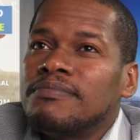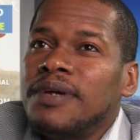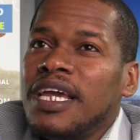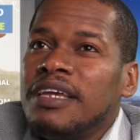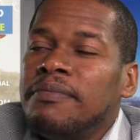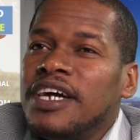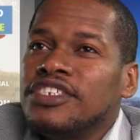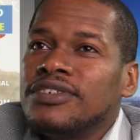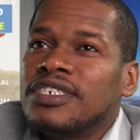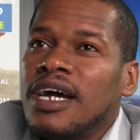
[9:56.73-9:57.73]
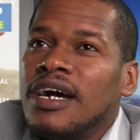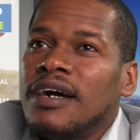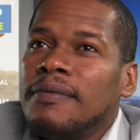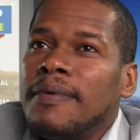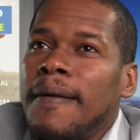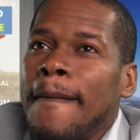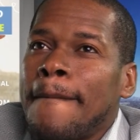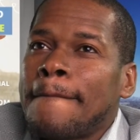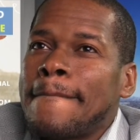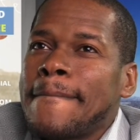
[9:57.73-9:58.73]
paid by your job
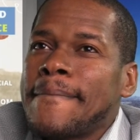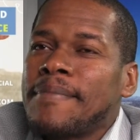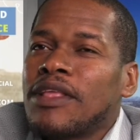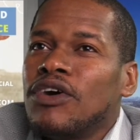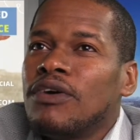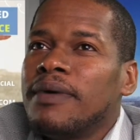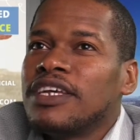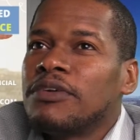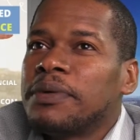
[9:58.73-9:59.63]
or by your